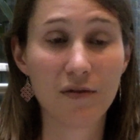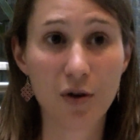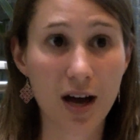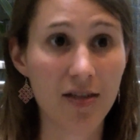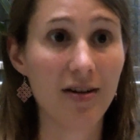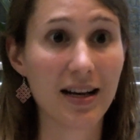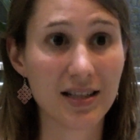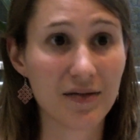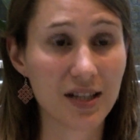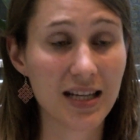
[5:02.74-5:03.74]
for other
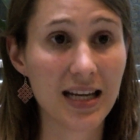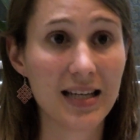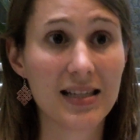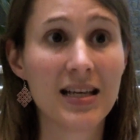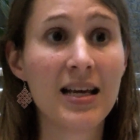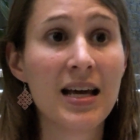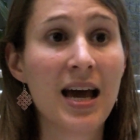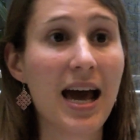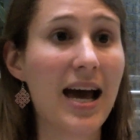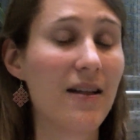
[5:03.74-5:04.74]
activities.
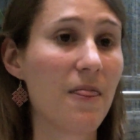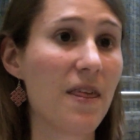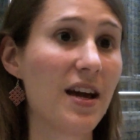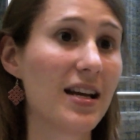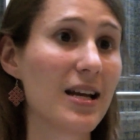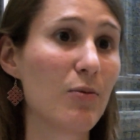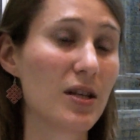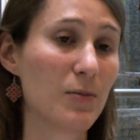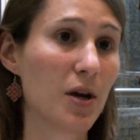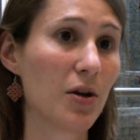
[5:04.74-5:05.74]
And thirdly, we
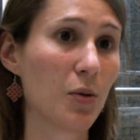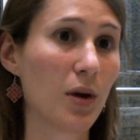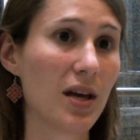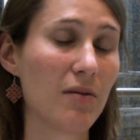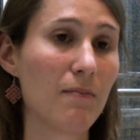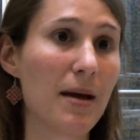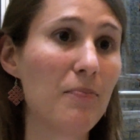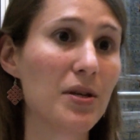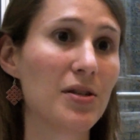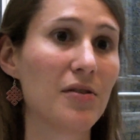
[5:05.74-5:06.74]
spoke with
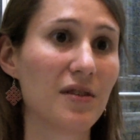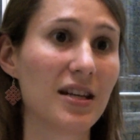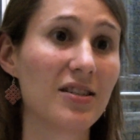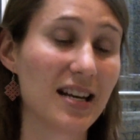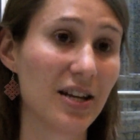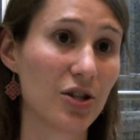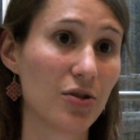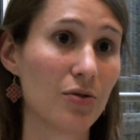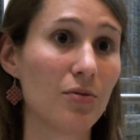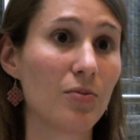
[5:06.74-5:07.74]
members of an
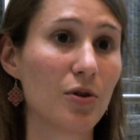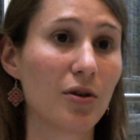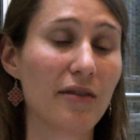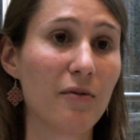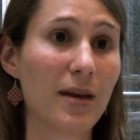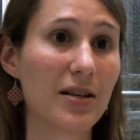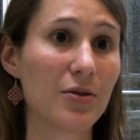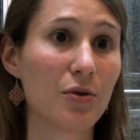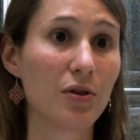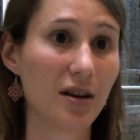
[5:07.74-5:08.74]
international
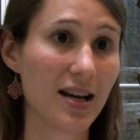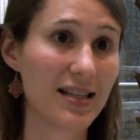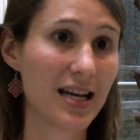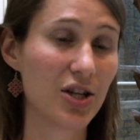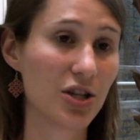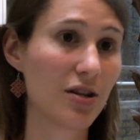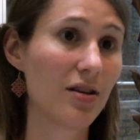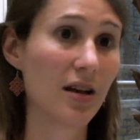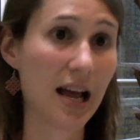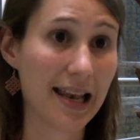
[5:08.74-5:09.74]
non-governmental
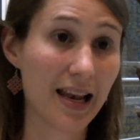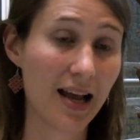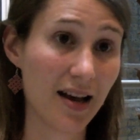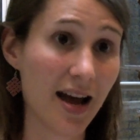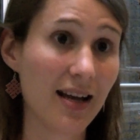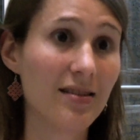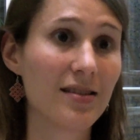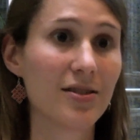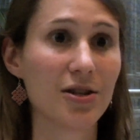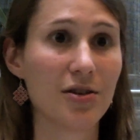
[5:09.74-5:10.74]
organisation
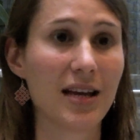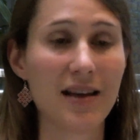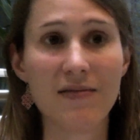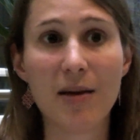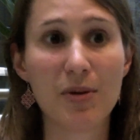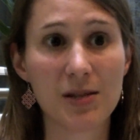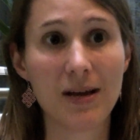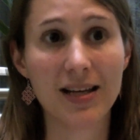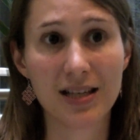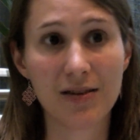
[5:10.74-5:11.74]
alliance to gain their
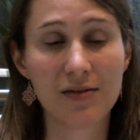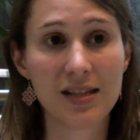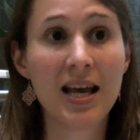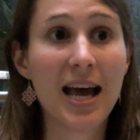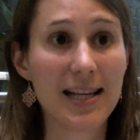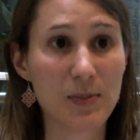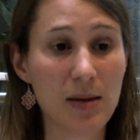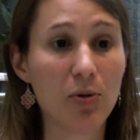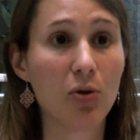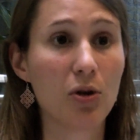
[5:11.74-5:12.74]
perspectives as
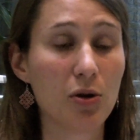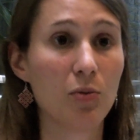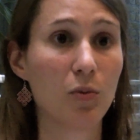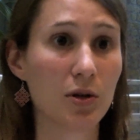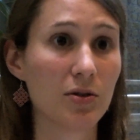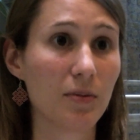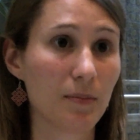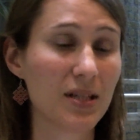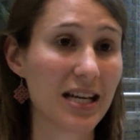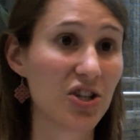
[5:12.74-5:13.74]
people who would
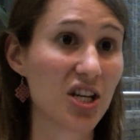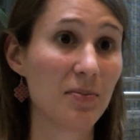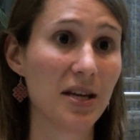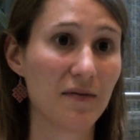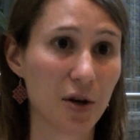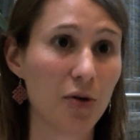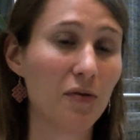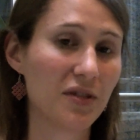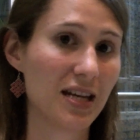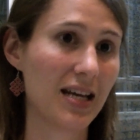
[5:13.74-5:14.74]
potentially be
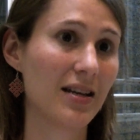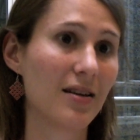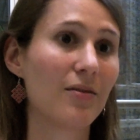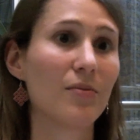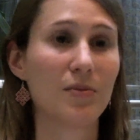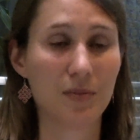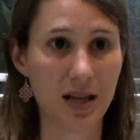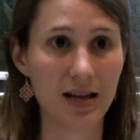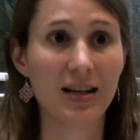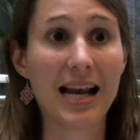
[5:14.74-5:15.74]
involved in
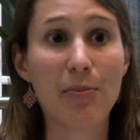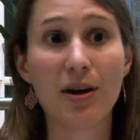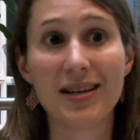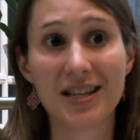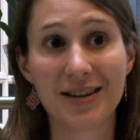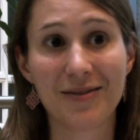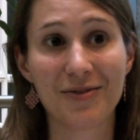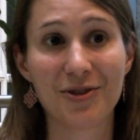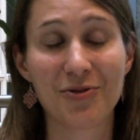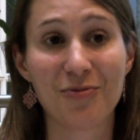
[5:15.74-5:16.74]
collaborating
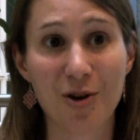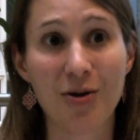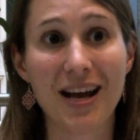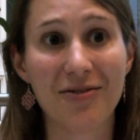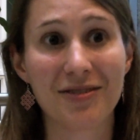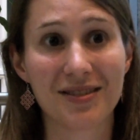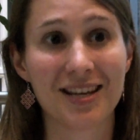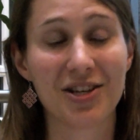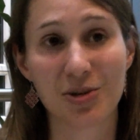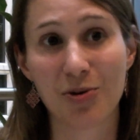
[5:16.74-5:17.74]
to roll out
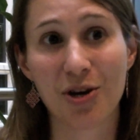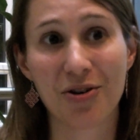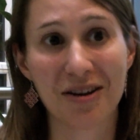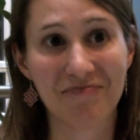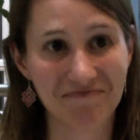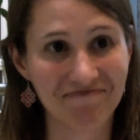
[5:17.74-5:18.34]
such a programme.